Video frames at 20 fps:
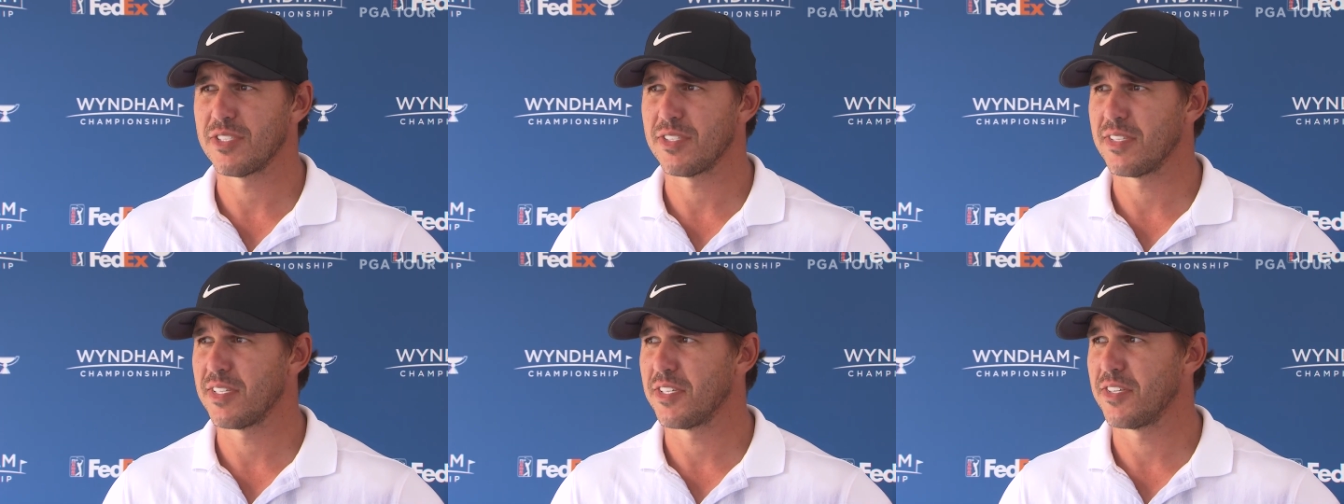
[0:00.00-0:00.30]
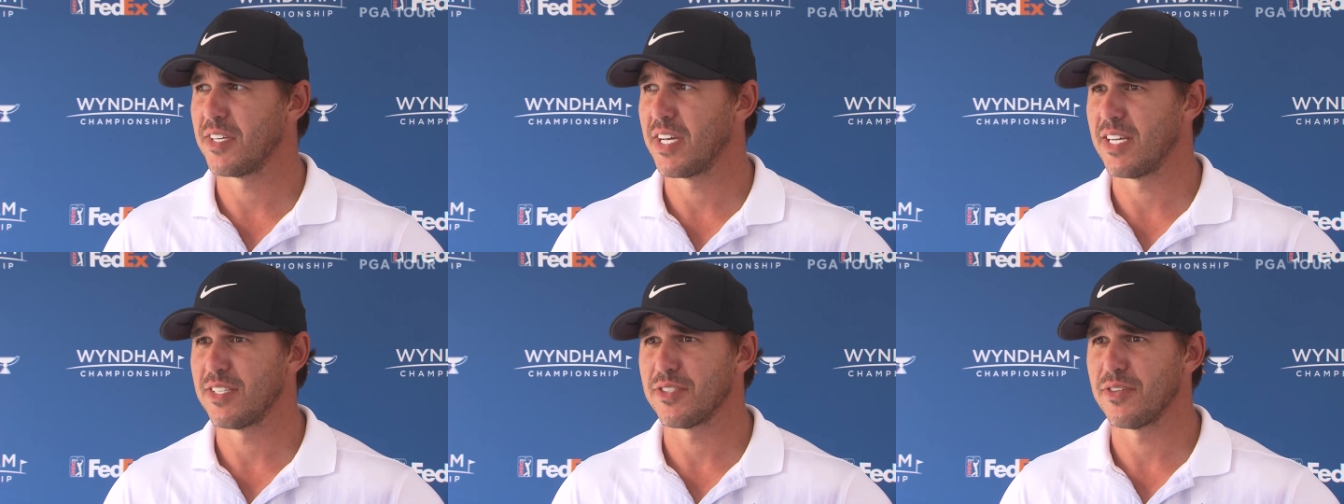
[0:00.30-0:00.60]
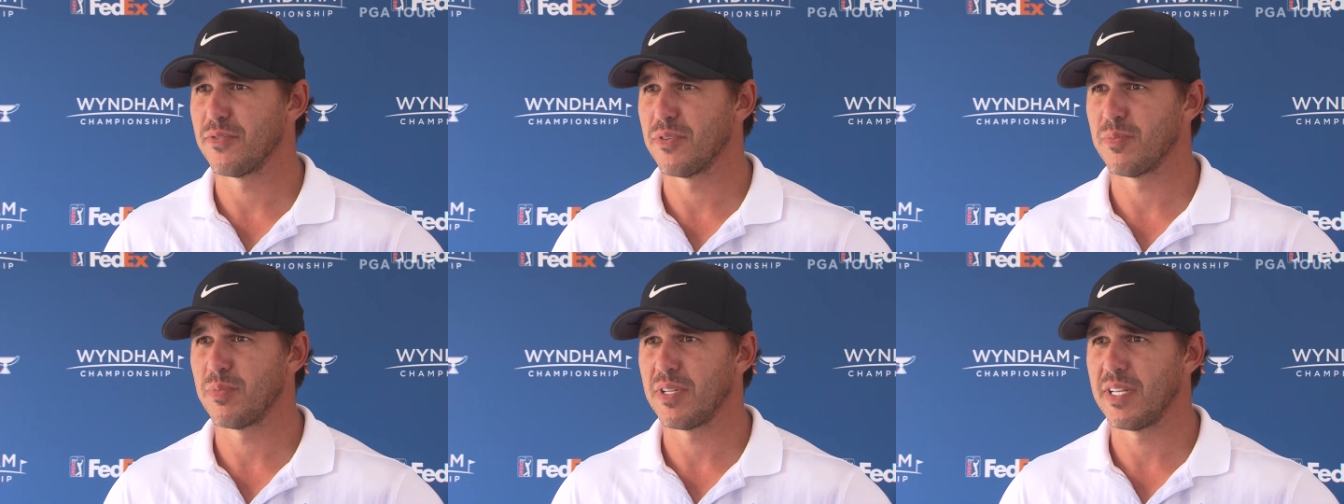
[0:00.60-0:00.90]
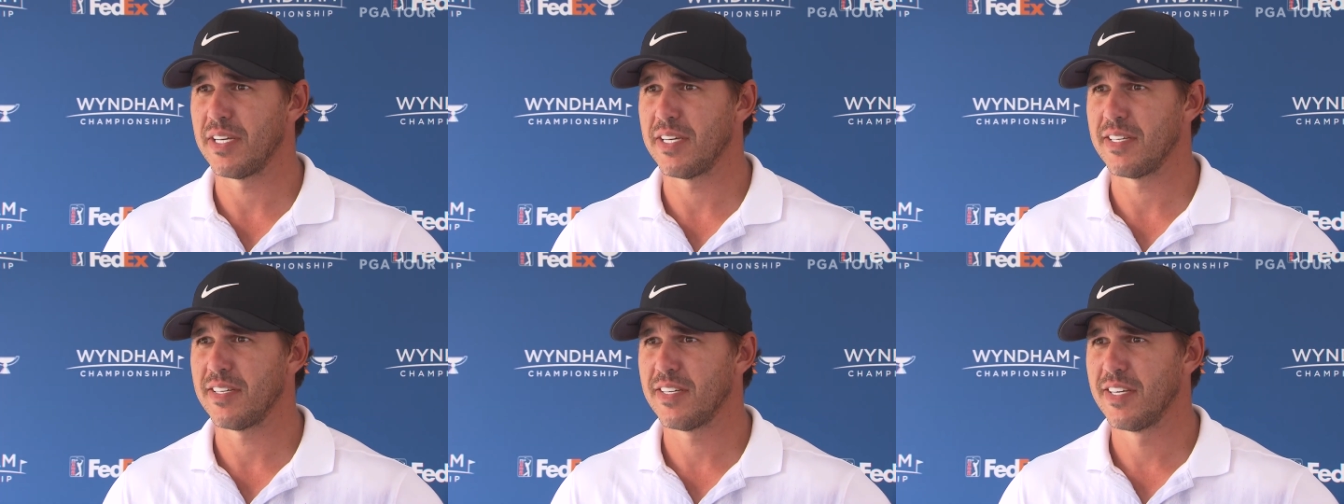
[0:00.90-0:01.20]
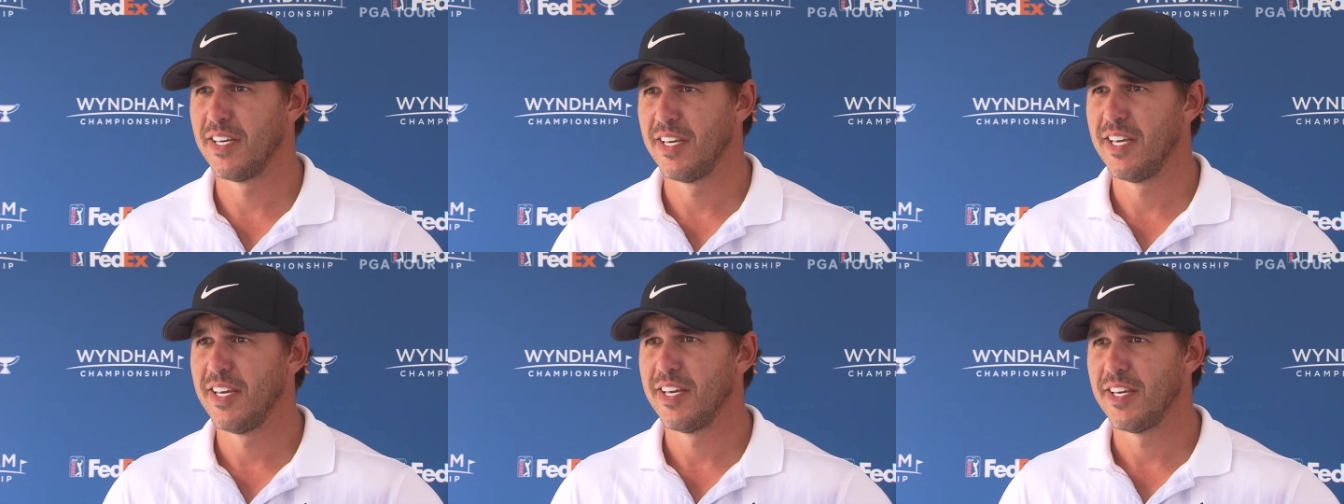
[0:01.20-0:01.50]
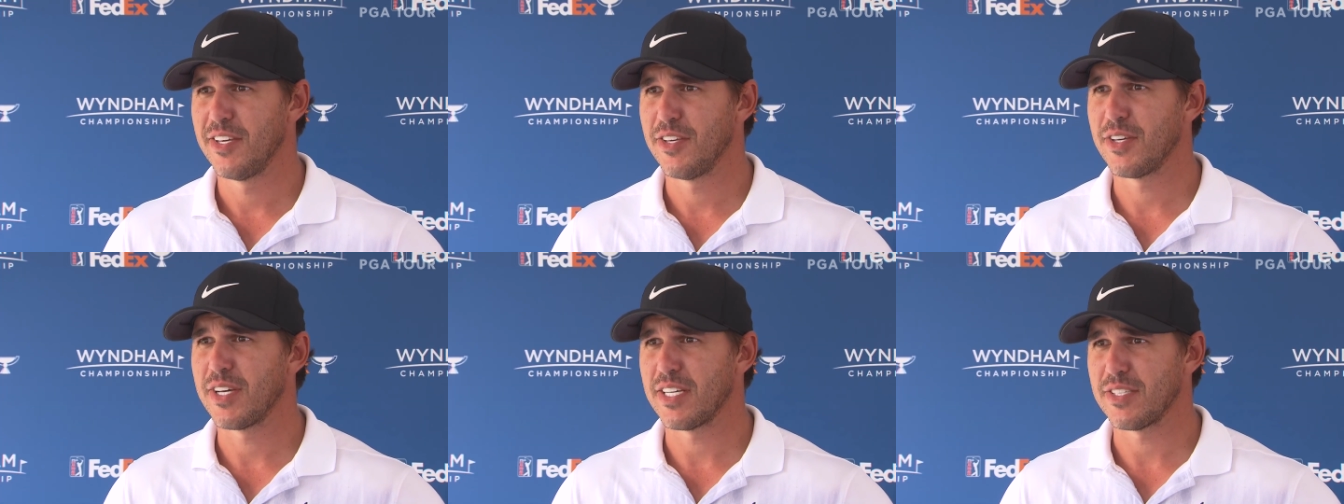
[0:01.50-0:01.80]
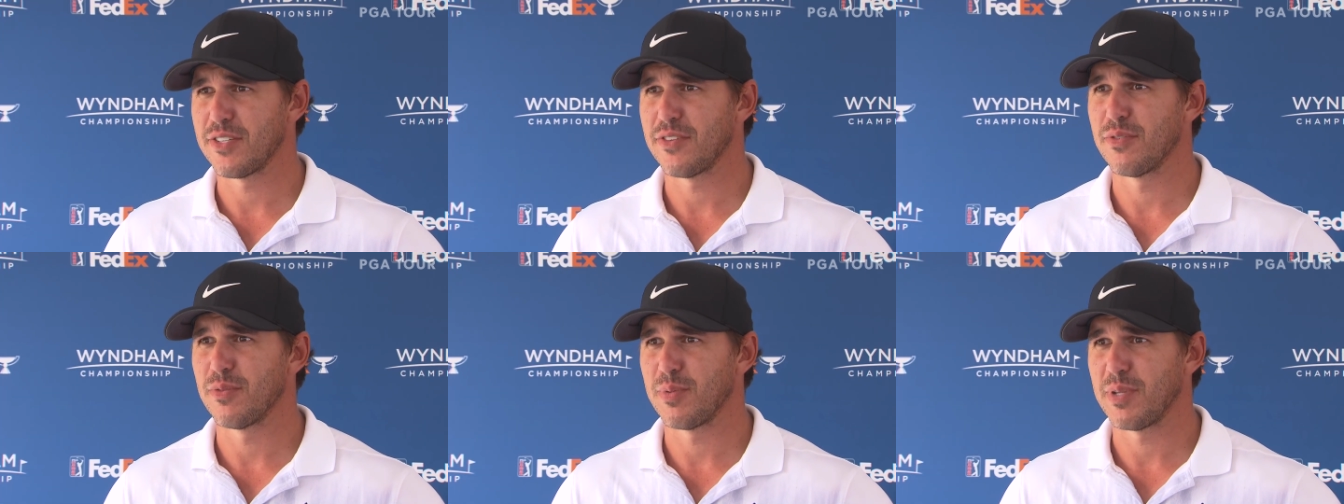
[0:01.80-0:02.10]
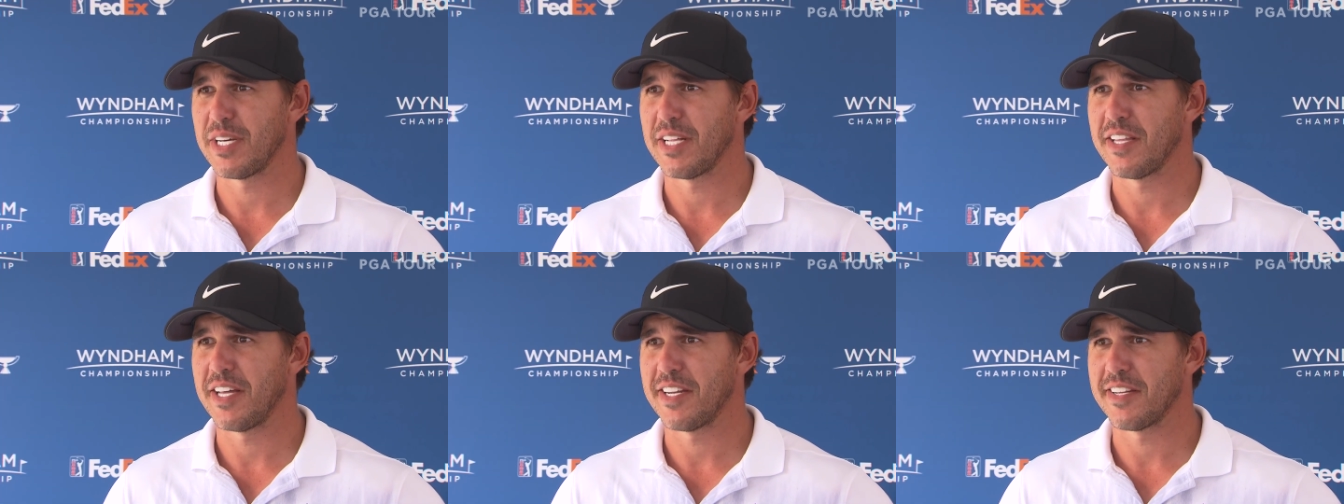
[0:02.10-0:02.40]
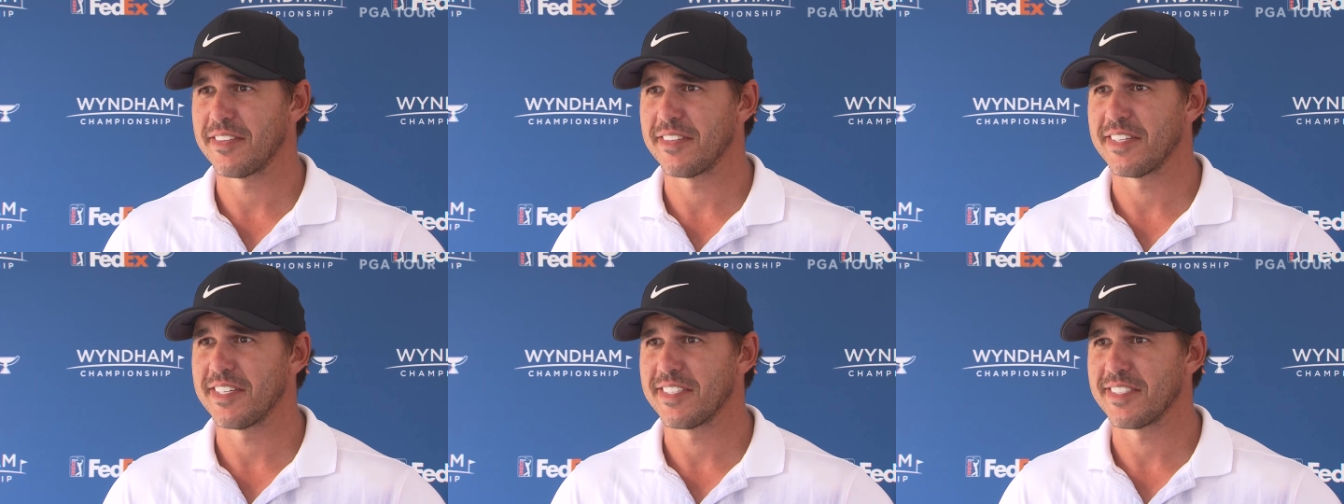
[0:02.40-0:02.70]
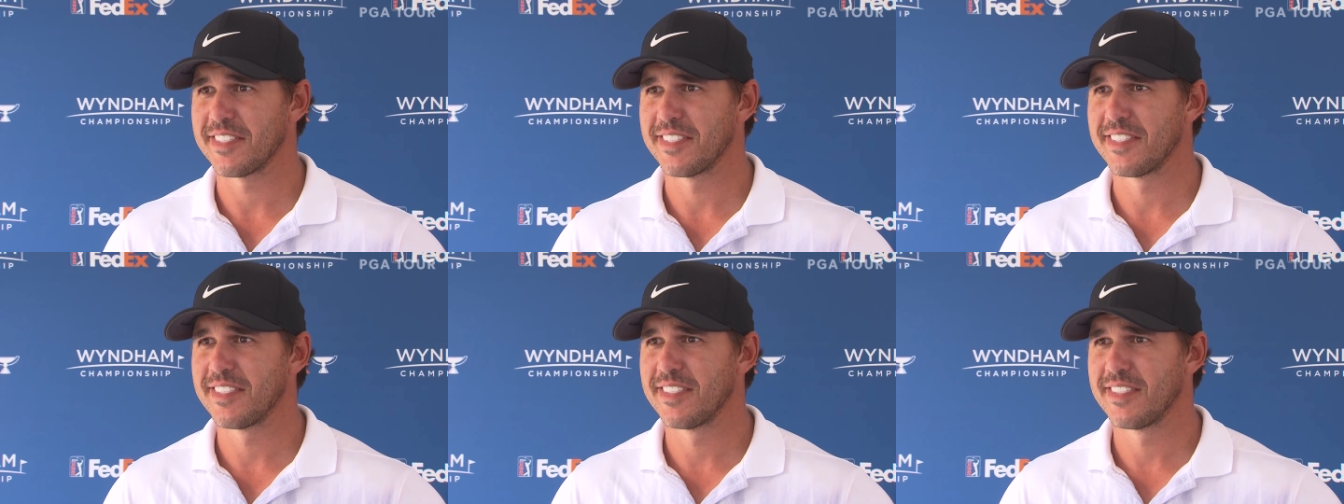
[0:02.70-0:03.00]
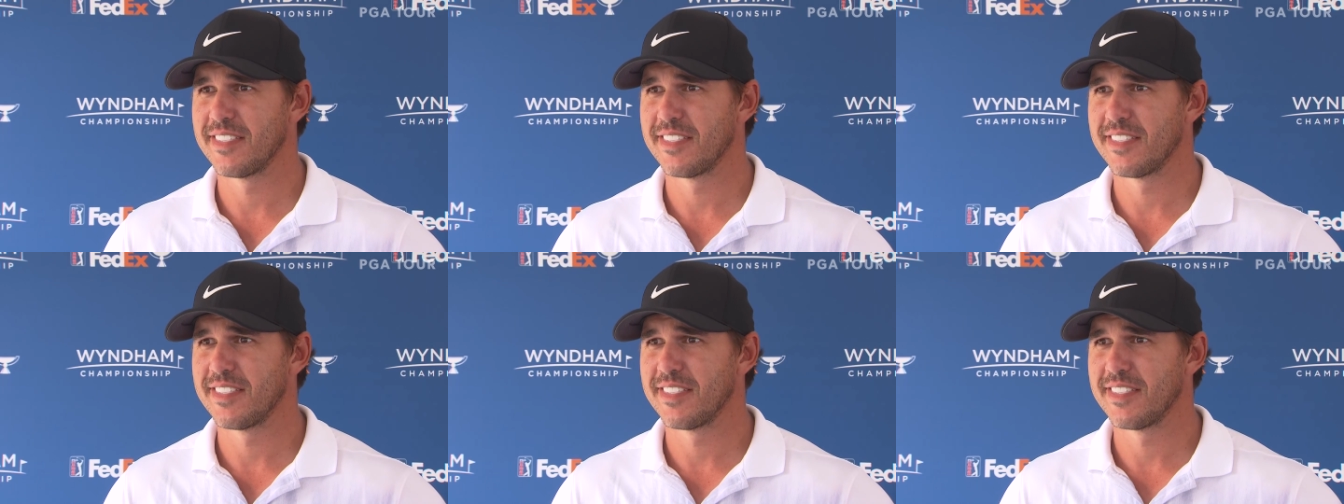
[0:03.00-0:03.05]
I think you guys overplay a lot of things.